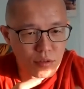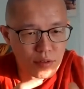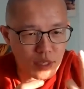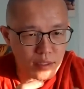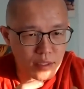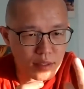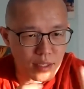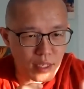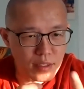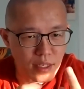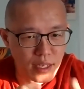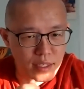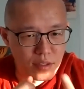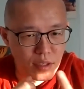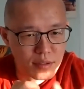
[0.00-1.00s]
that these are the
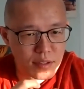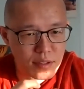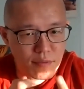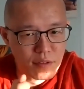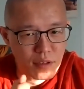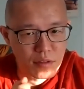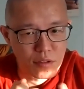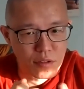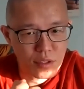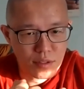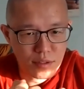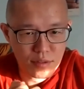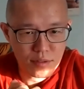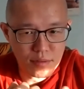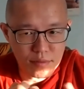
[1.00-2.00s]
exhaustive conditions?